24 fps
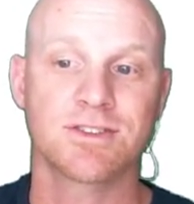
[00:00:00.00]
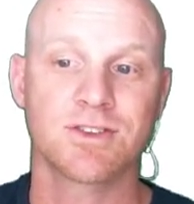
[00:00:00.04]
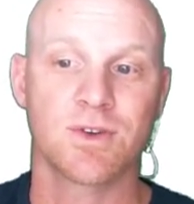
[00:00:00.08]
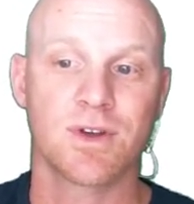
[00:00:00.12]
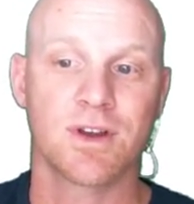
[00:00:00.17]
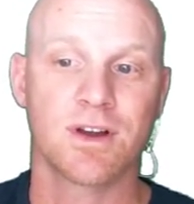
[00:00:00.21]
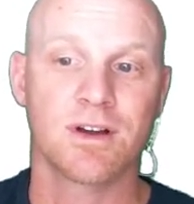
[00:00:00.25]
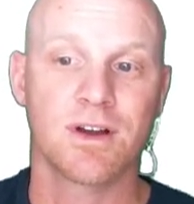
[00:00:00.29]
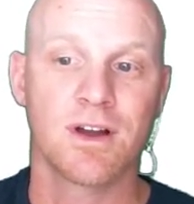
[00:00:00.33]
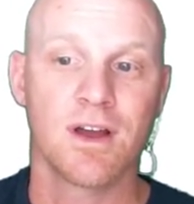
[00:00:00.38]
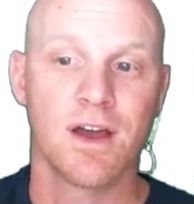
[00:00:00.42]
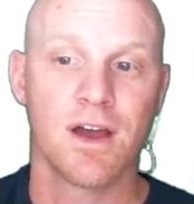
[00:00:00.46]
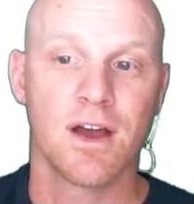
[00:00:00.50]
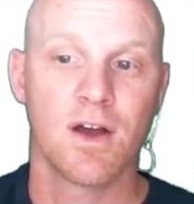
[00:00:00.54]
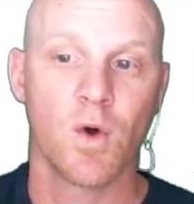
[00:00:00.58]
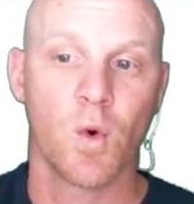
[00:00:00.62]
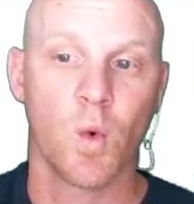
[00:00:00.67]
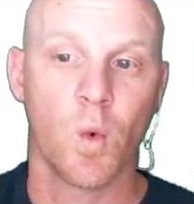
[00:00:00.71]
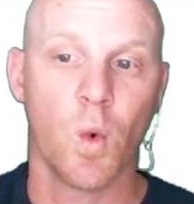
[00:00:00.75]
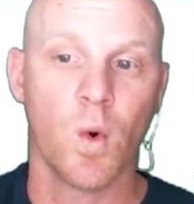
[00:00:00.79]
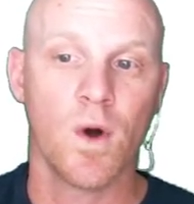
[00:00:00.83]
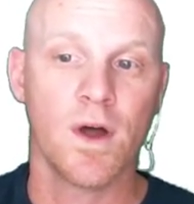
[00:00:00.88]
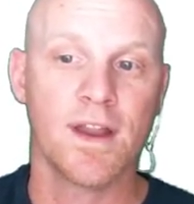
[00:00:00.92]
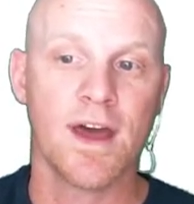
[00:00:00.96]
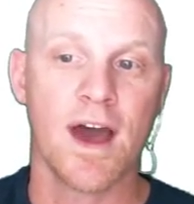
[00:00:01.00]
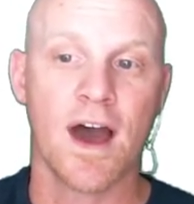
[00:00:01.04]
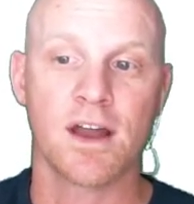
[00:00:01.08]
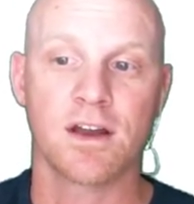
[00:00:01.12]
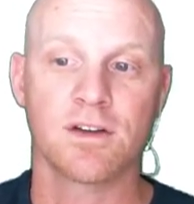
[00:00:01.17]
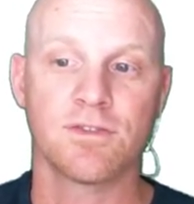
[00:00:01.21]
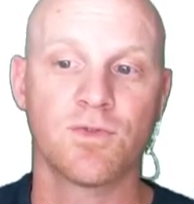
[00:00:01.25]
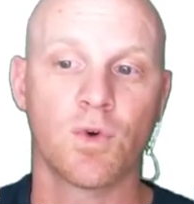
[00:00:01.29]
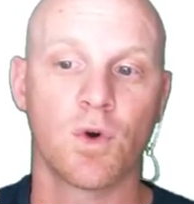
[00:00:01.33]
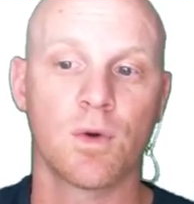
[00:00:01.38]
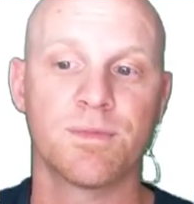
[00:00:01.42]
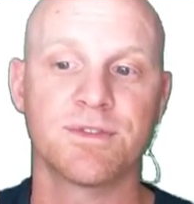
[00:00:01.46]
So here, one out
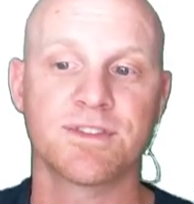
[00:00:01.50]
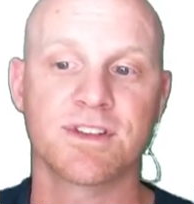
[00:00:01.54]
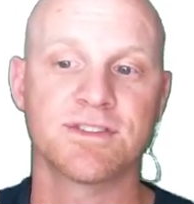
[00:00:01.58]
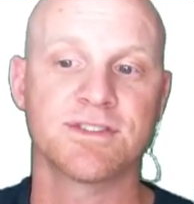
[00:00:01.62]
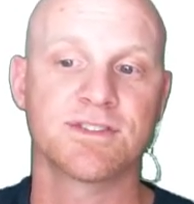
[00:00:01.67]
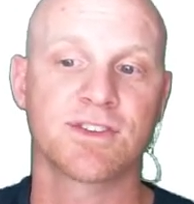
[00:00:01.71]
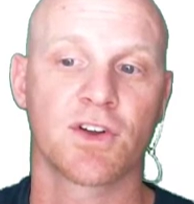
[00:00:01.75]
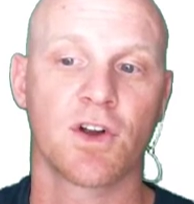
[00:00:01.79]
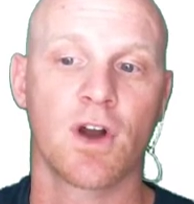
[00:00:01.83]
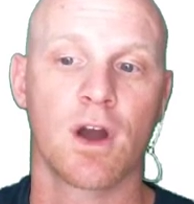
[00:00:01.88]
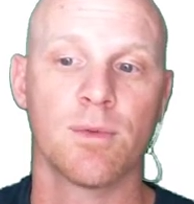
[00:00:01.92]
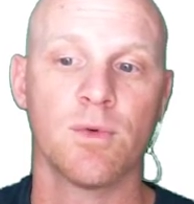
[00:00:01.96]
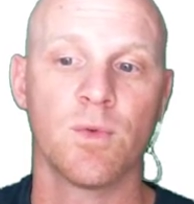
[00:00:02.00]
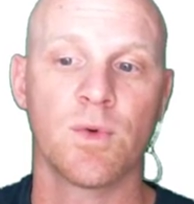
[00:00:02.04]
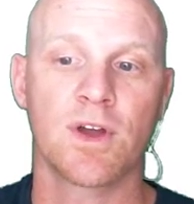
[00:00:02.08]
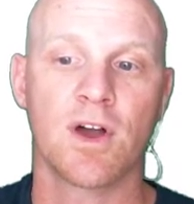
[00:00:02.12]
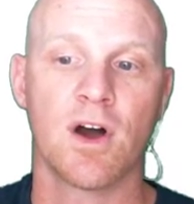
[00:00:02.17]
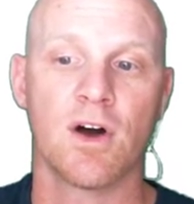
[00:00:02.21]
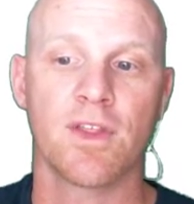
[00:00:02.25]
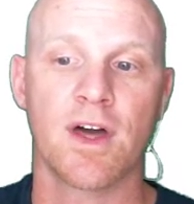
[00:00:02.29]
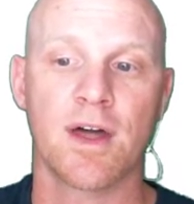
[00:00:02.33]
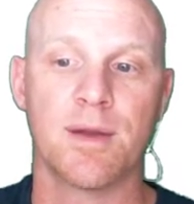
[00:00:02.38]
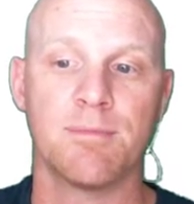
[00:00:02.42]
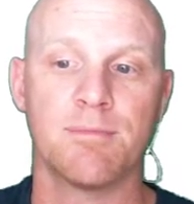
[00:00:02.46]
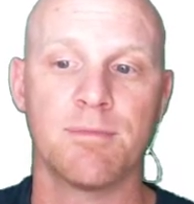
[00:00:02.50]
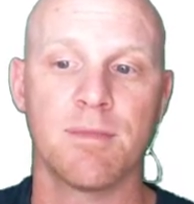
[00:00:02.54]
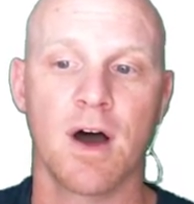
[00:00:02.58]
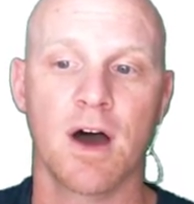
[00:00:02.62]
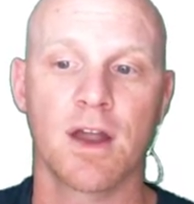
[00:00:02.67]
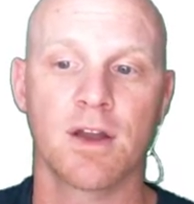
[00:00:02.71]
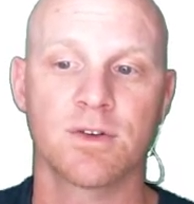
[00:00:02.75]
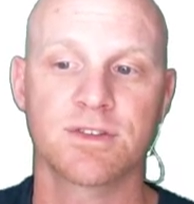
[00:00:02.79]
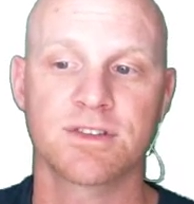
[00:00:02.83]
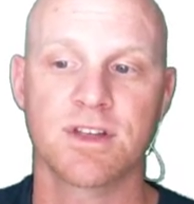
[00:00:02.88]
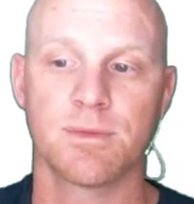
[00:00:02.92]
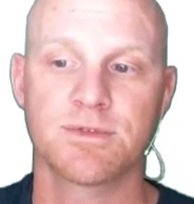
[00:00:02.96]
of four positions of carbon, we call that
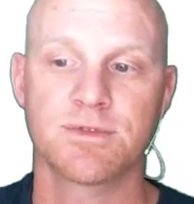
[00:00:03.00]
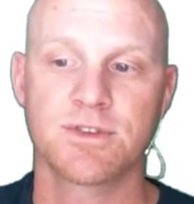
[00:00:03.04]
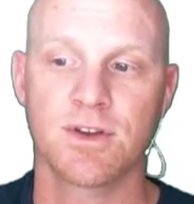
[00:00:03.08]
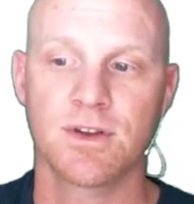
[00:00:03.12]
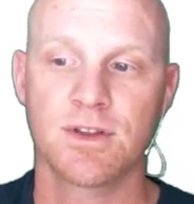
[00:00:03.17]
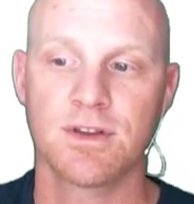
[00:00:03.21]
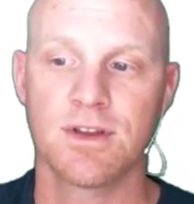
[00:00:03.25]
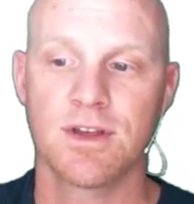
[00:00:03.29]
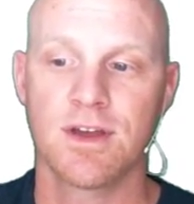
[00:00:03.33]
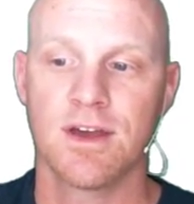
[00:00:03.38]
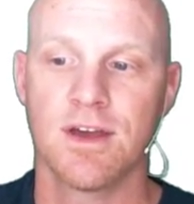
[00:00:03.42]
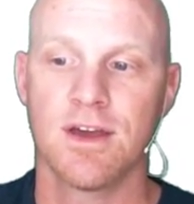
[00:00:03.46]
monosubstituted.